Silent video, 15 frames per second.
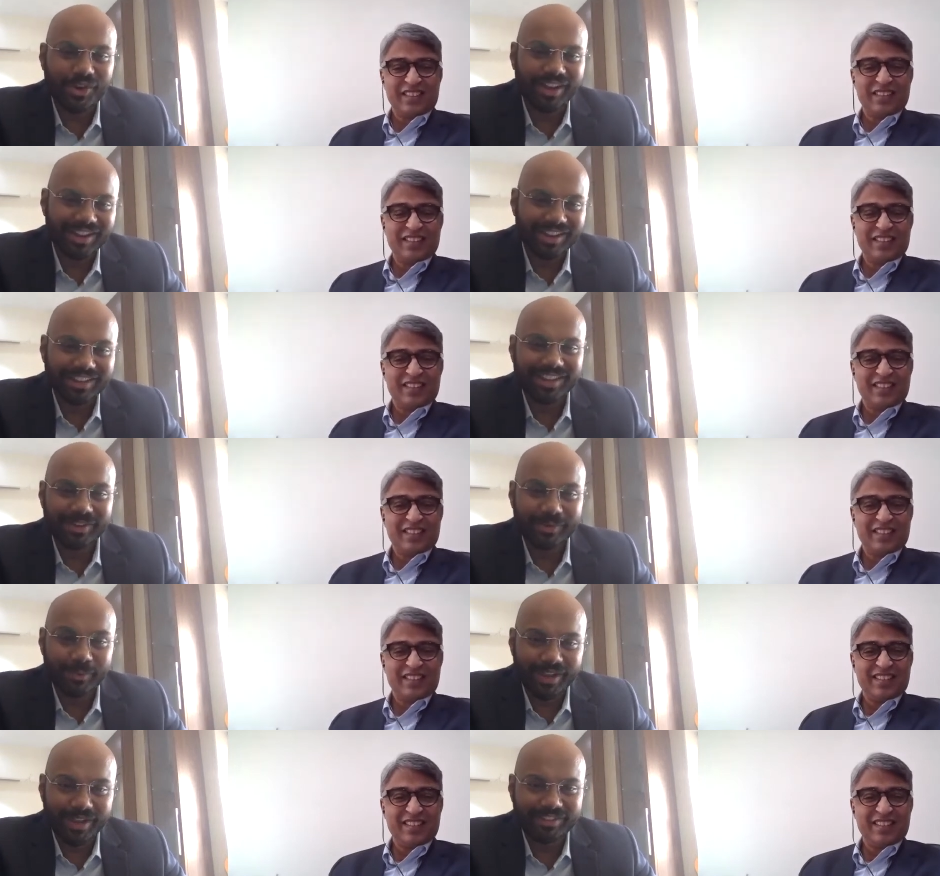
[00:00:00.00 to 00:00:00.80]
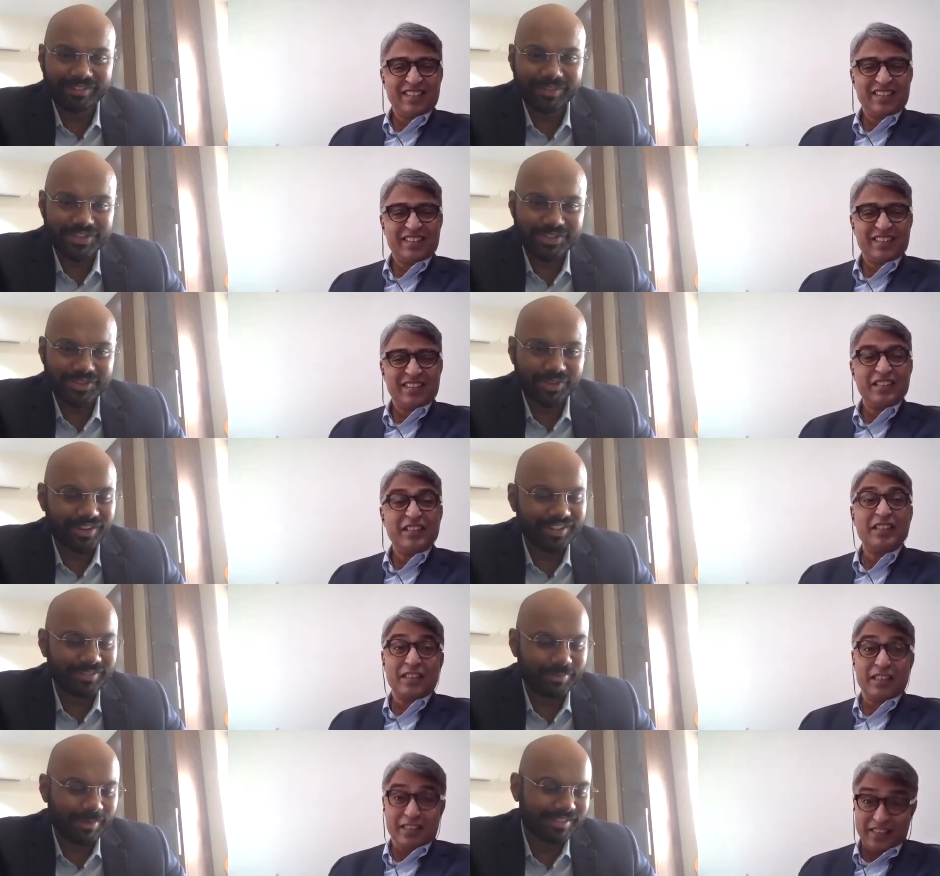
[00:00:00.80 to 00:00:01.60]
Speaker 1: got and the advice which you
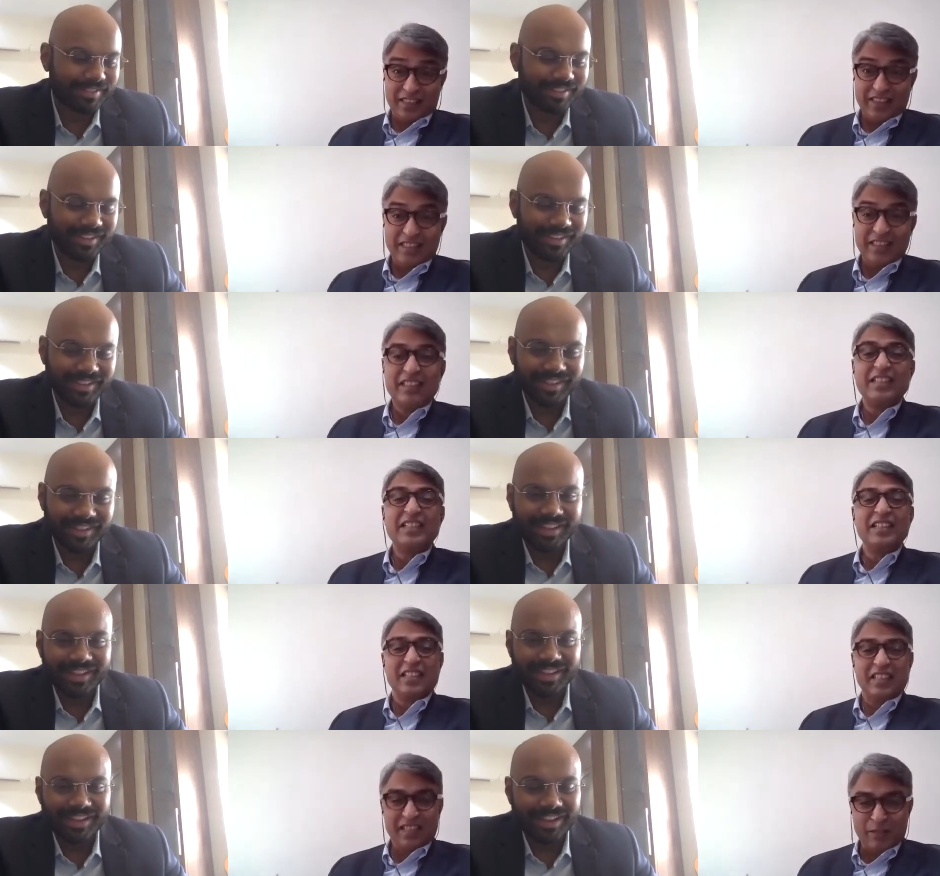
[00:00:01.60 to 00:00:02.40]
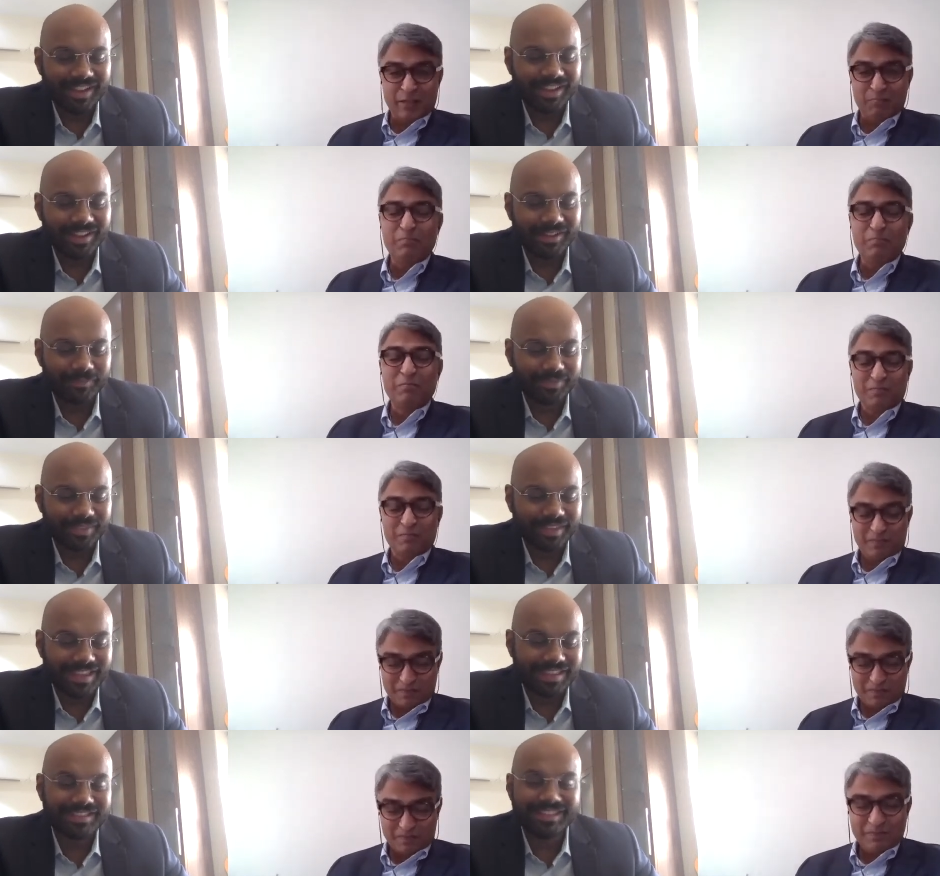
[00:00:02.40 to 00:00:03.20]
are dispensing yeah. uh,
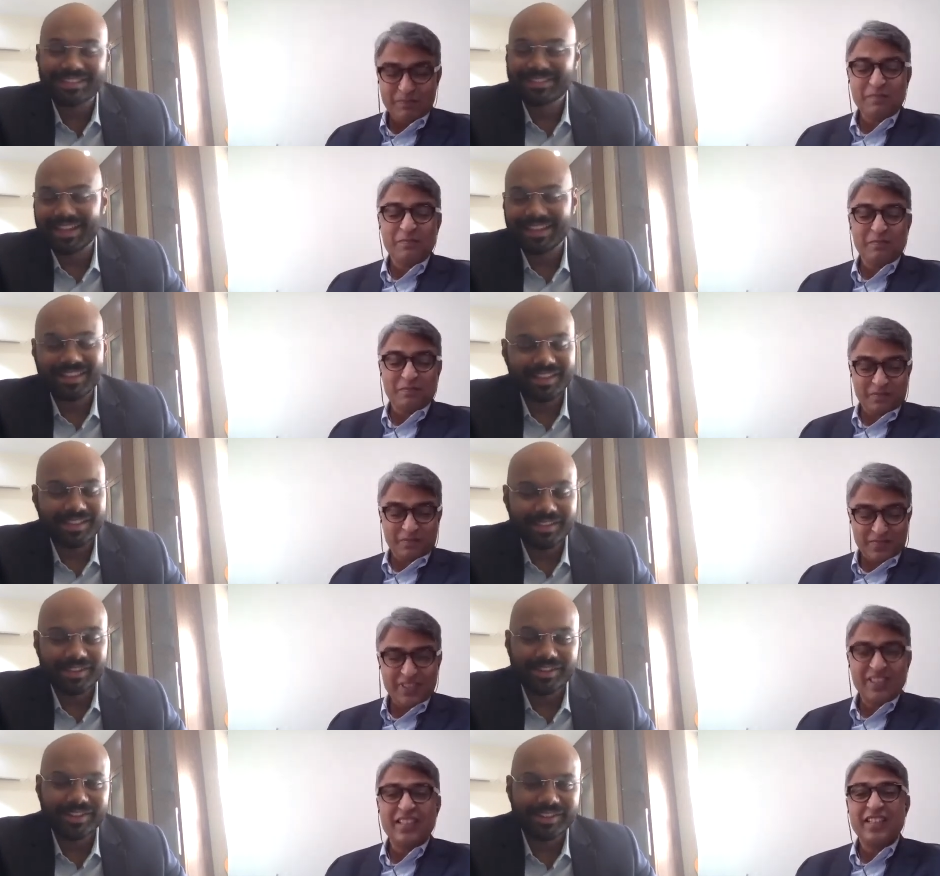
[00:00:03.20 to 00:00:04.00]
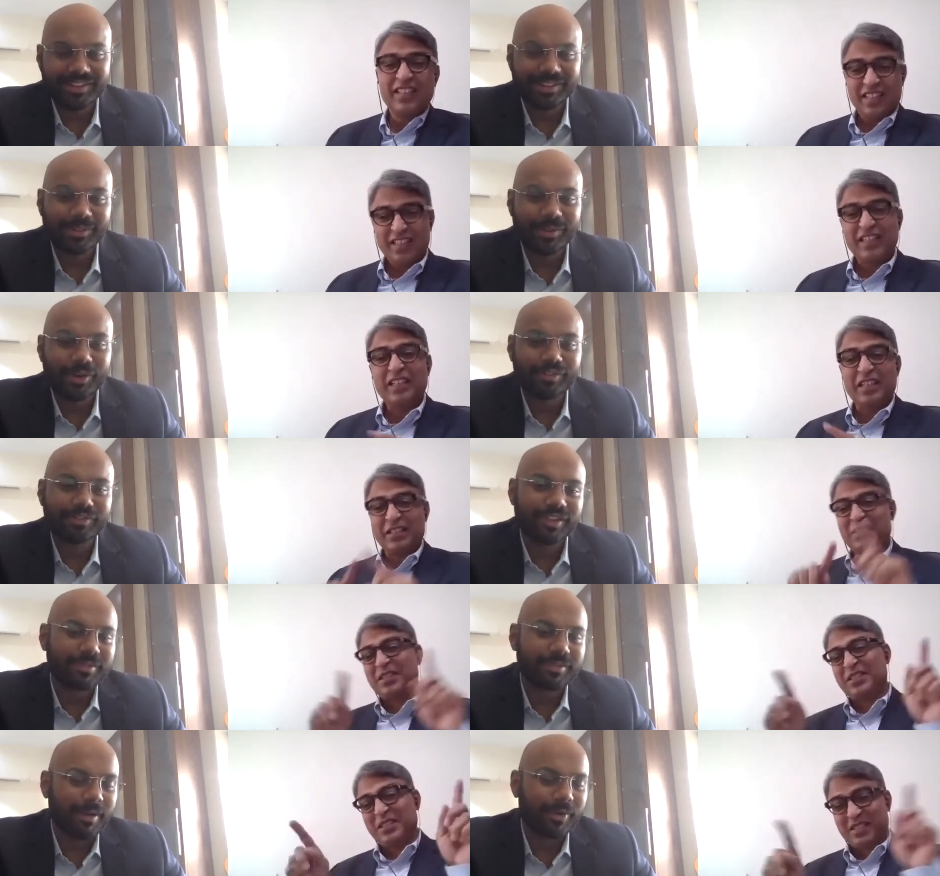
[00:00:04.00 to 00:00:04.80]
it's it's i think the the law
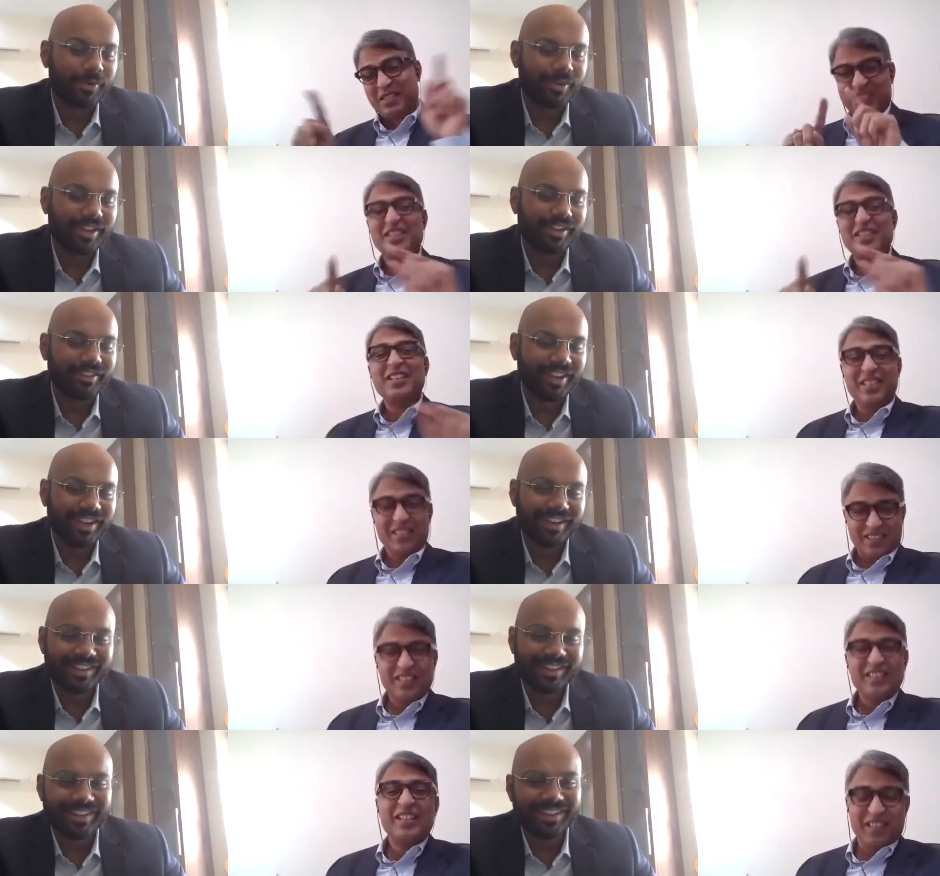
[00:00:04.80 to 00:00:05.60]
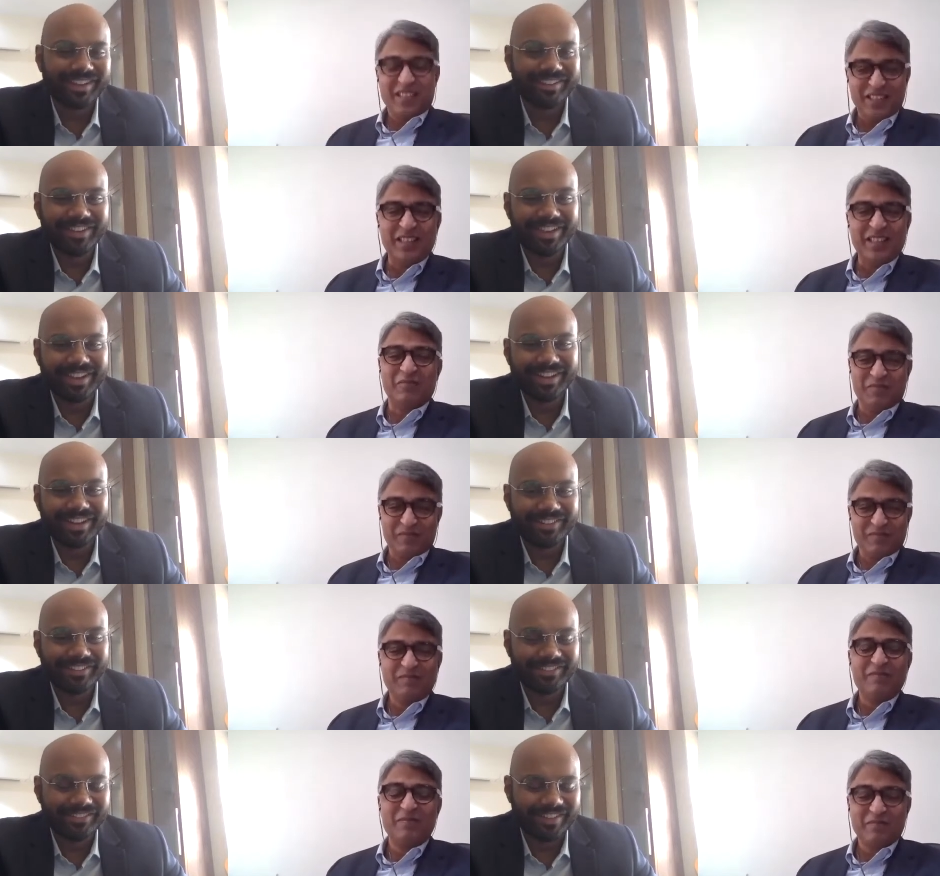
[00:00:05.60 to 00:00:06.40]
of yes. compounding right where
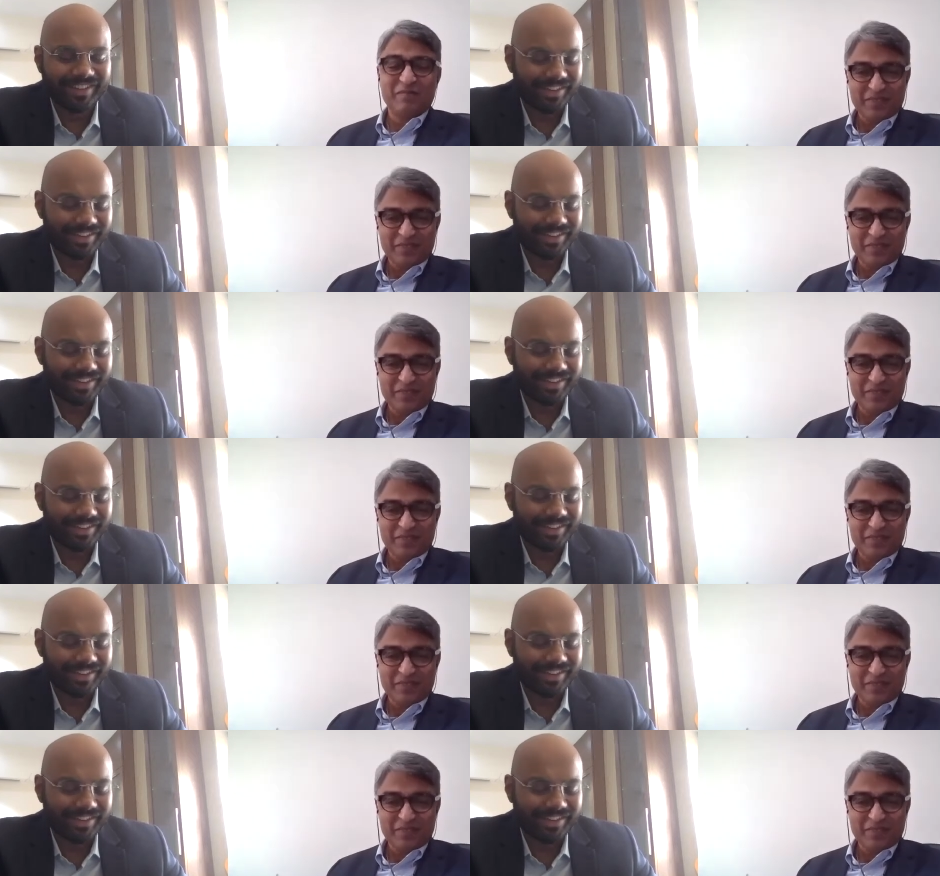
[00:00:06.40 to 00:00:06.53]
yeah.